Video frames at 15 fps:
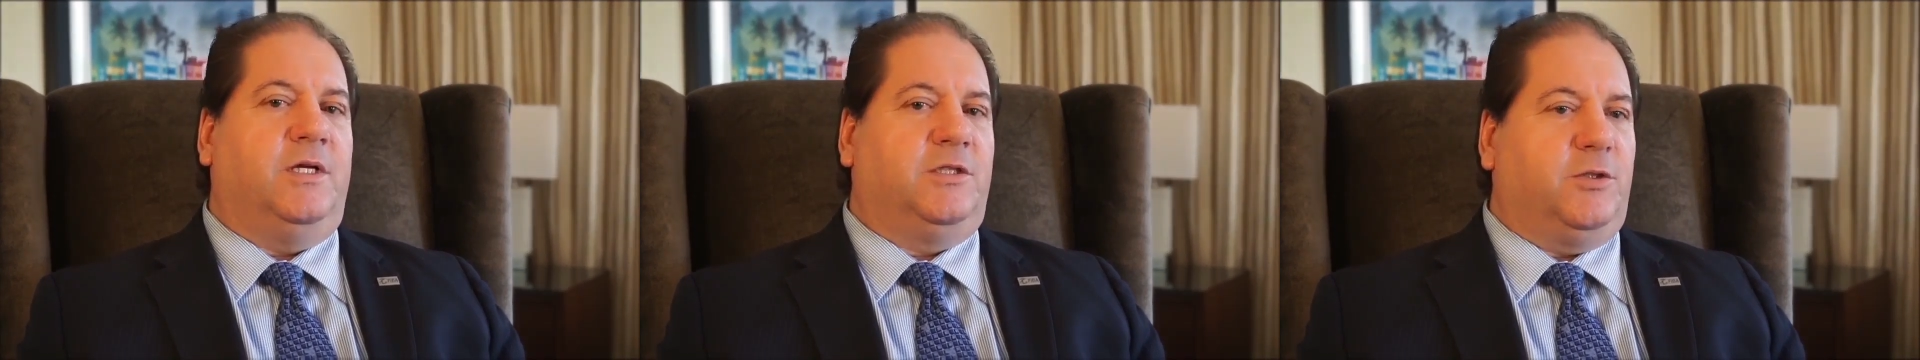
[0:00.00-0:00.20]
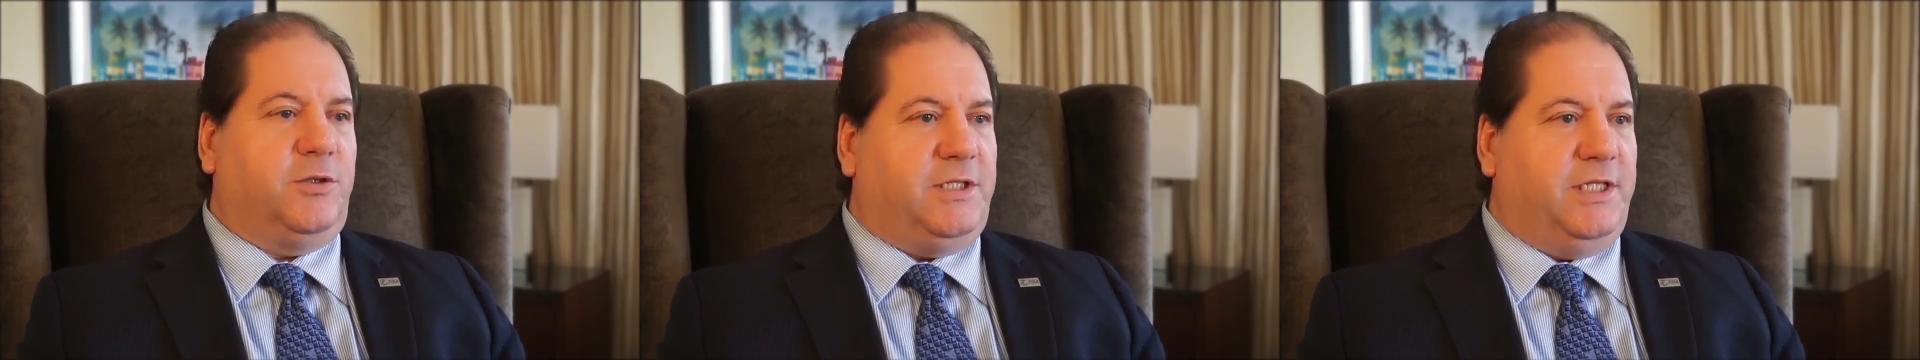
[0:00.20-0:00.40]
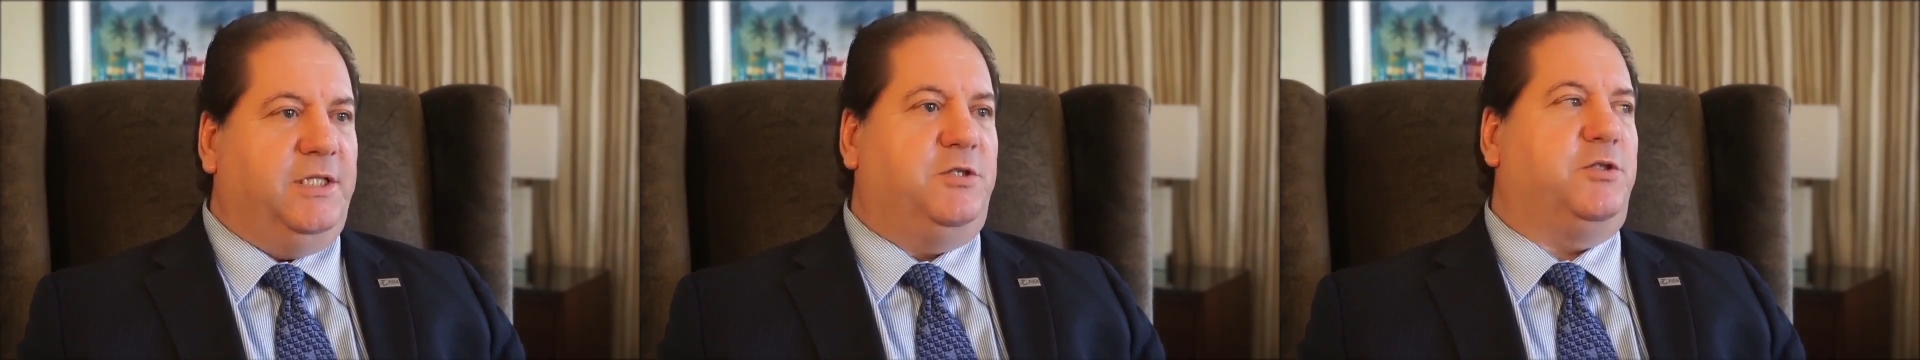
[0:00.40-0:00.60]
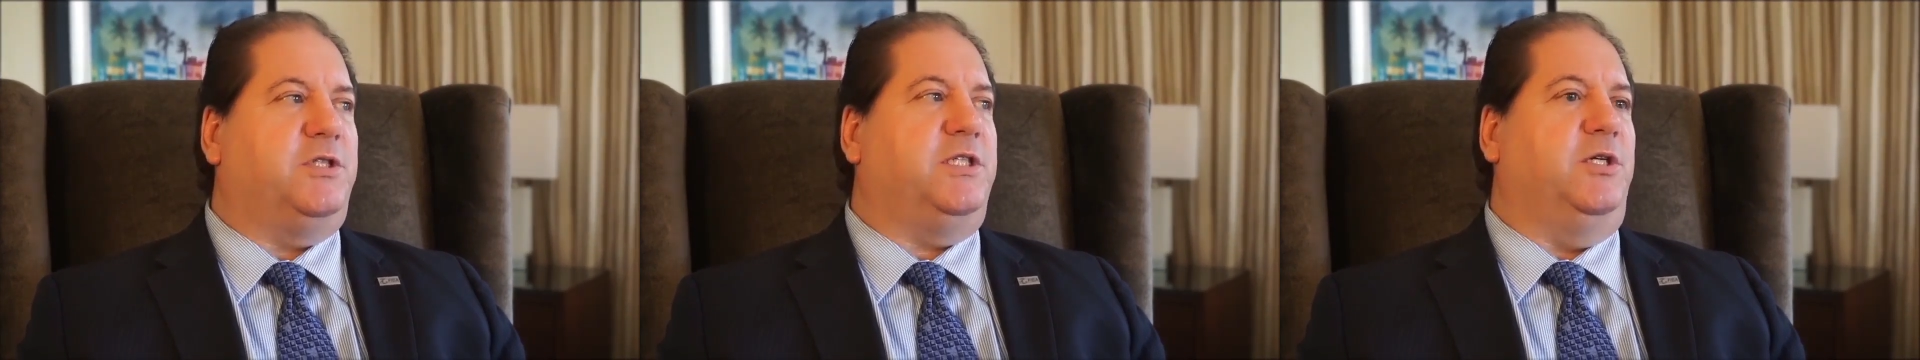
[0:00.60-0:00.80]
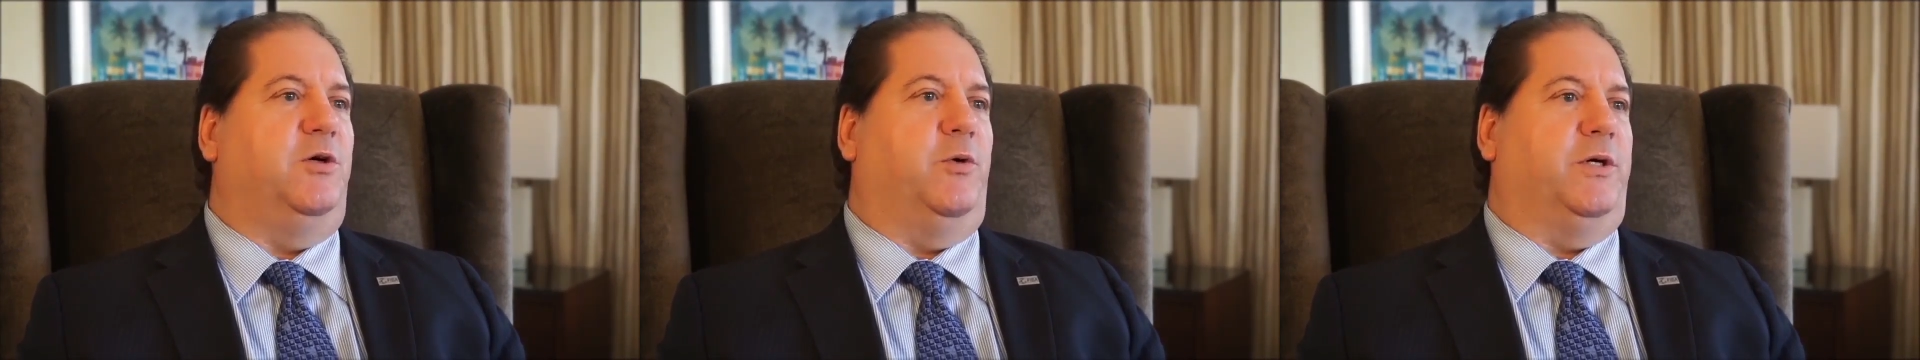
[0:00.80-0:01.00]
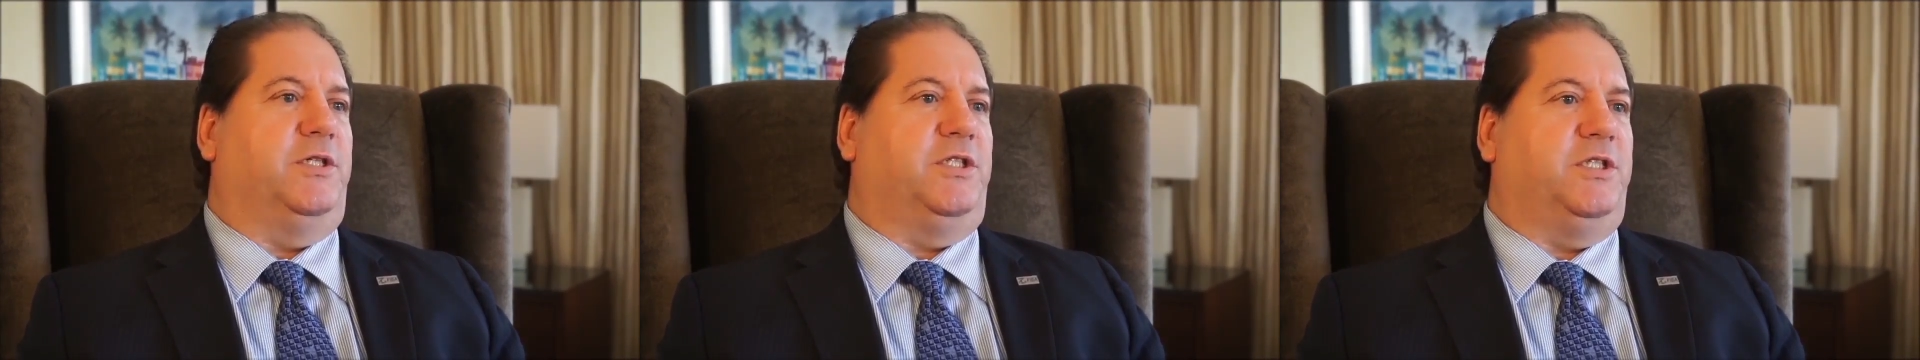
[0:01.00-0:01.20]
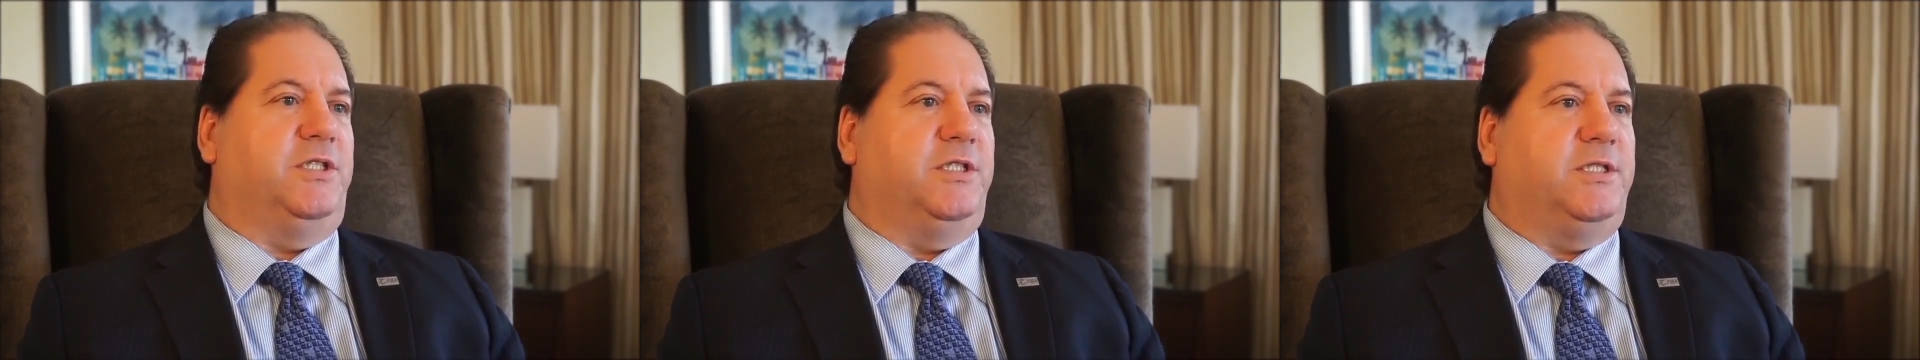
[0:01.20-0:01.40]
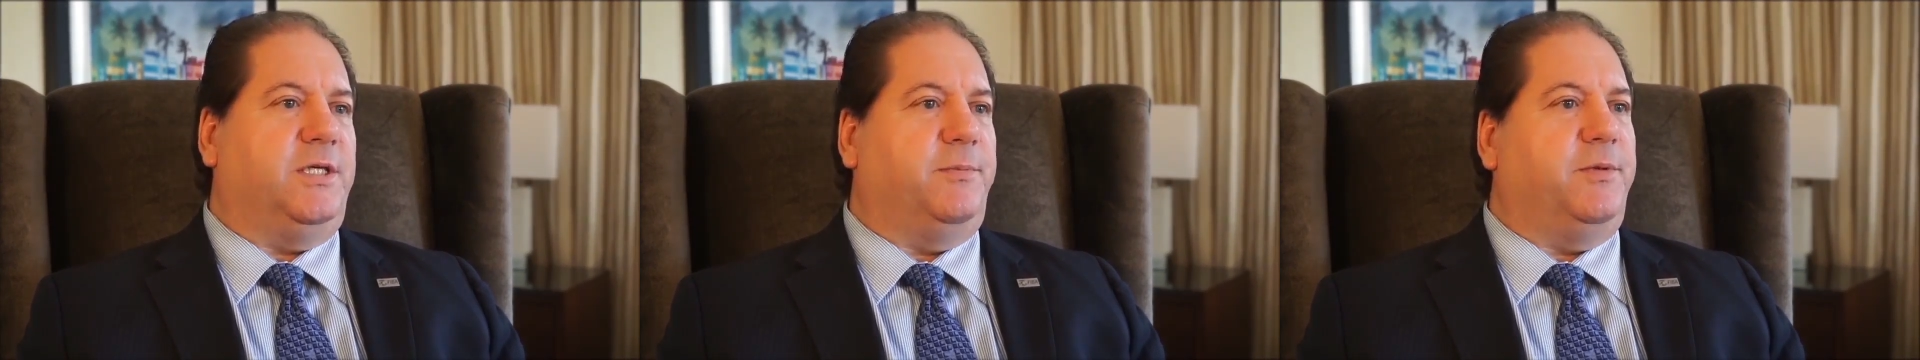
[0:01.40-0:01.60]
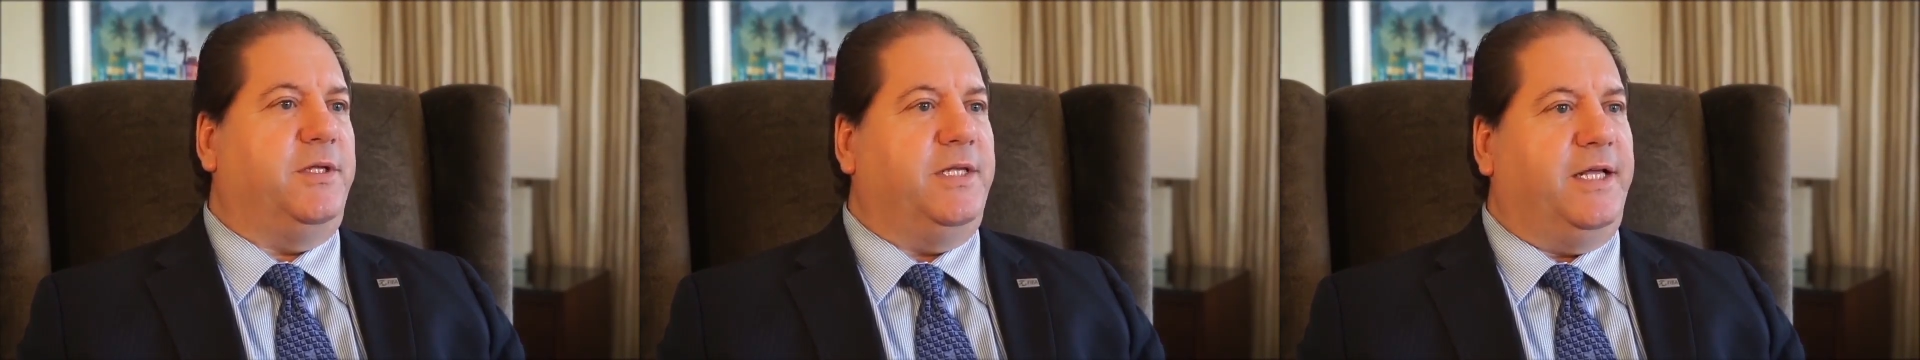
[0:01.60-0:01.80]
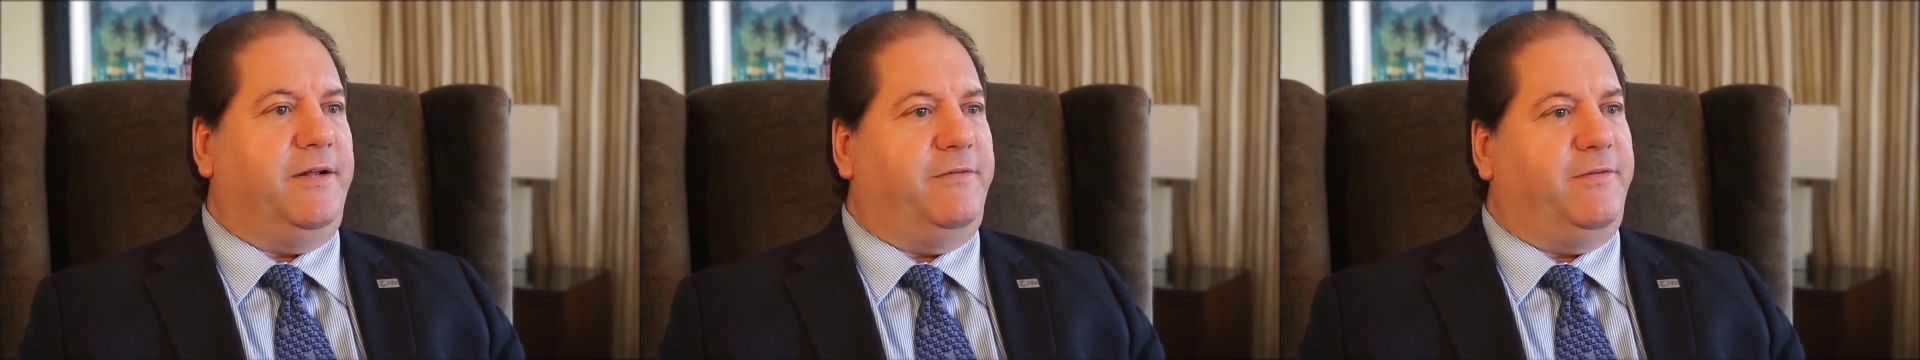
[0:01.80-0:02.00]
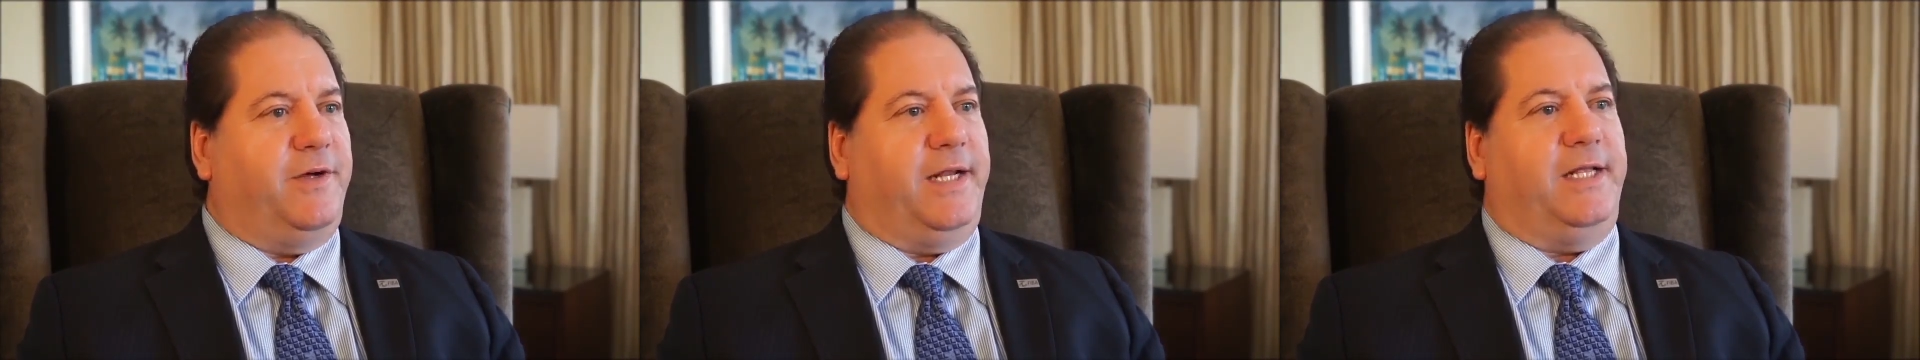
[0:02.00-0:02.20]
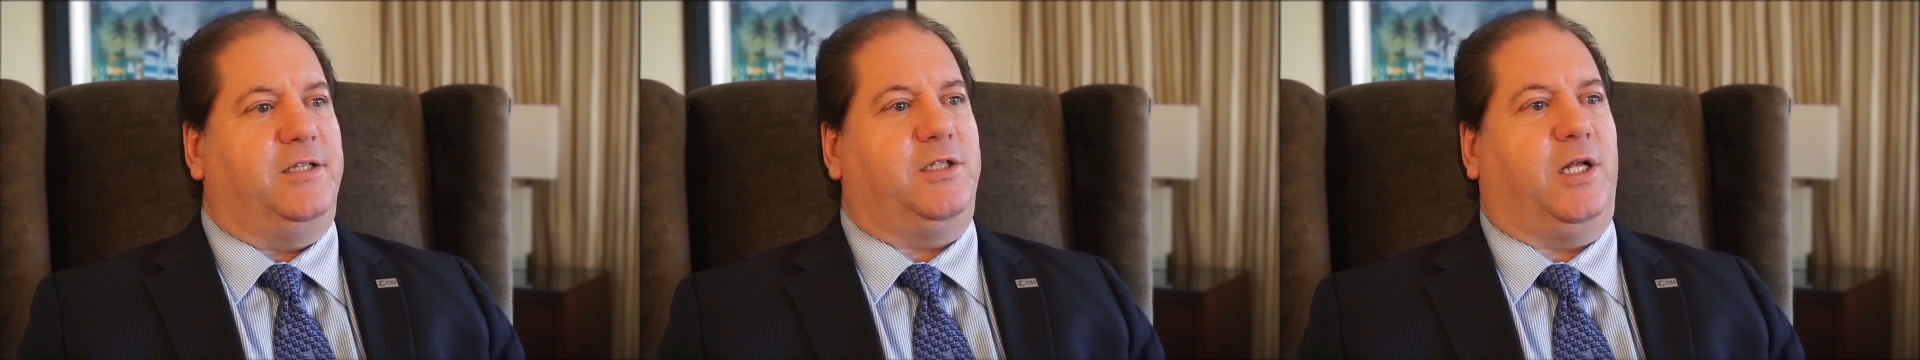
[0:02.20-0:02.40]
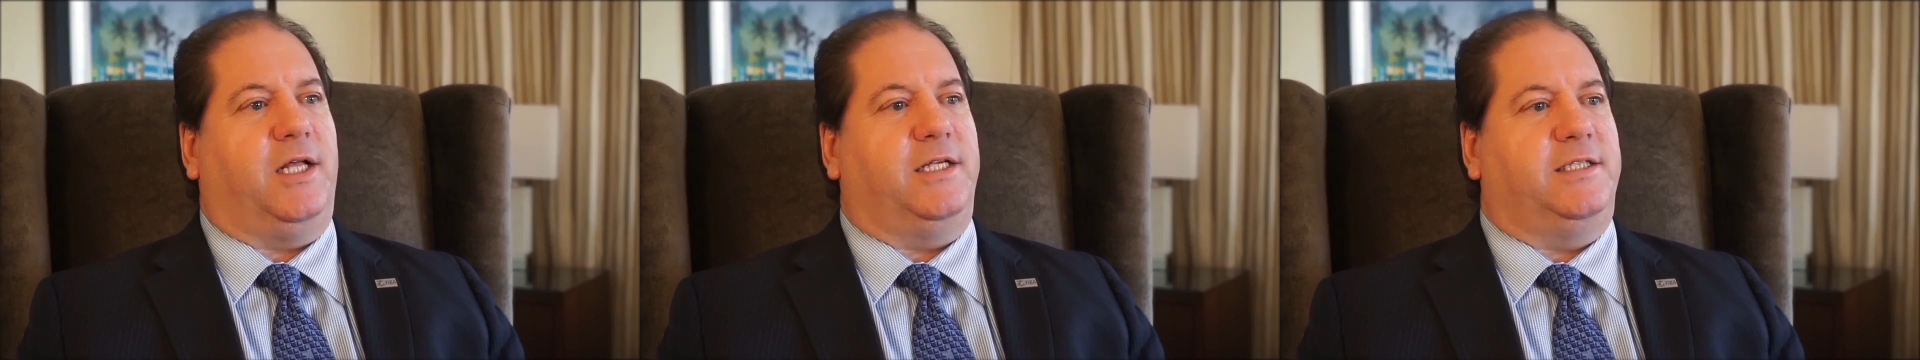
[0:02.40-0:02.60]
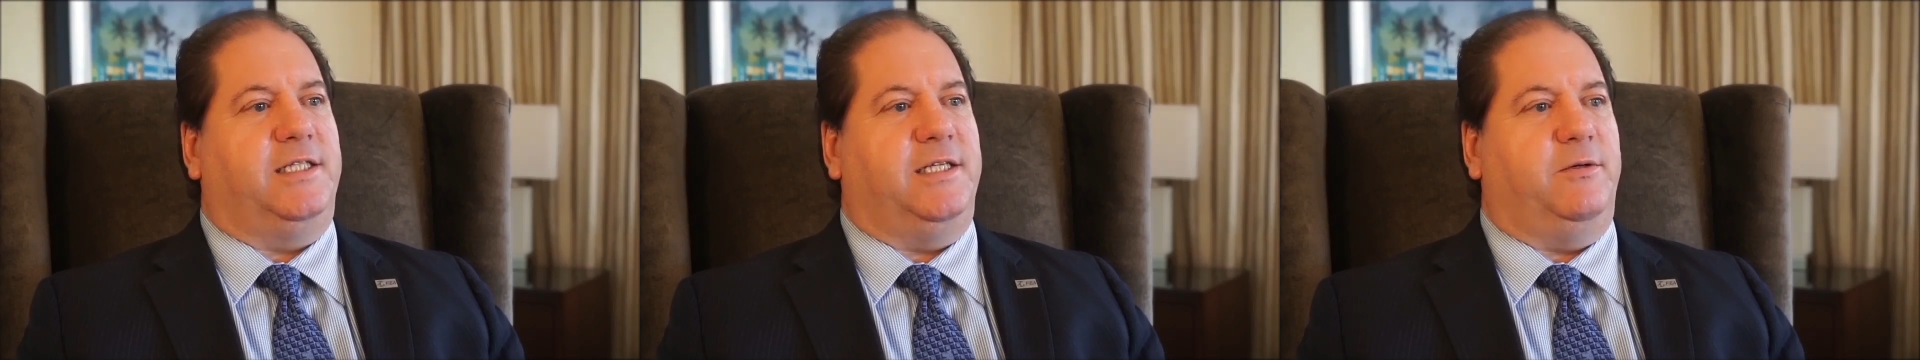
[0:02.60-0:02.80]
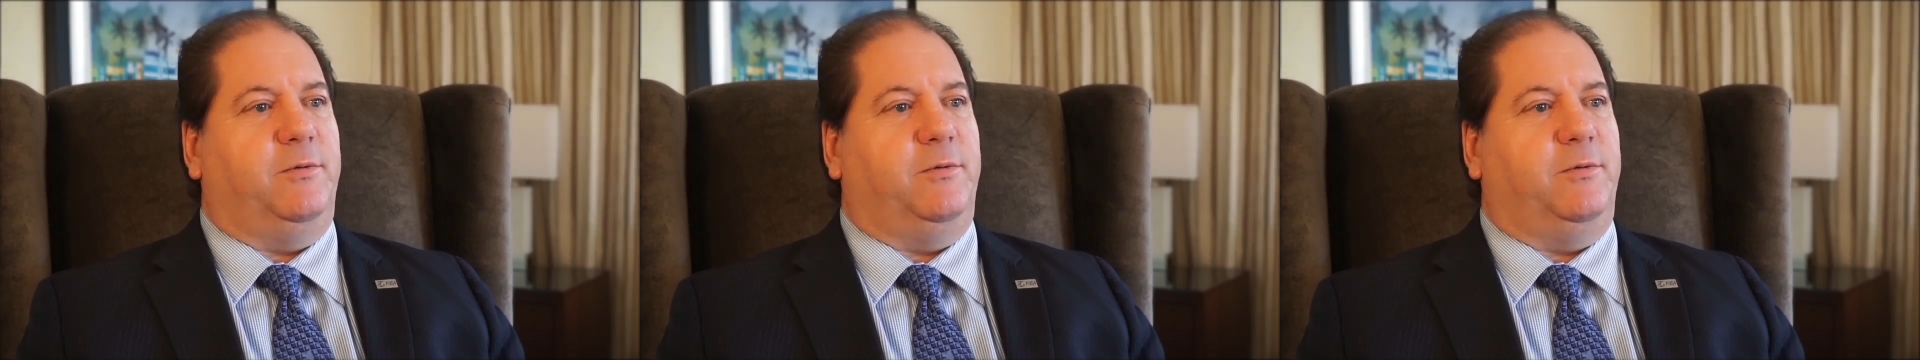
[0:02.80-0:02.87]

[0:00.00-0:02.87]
So it's an interesting question and something that at Financial IT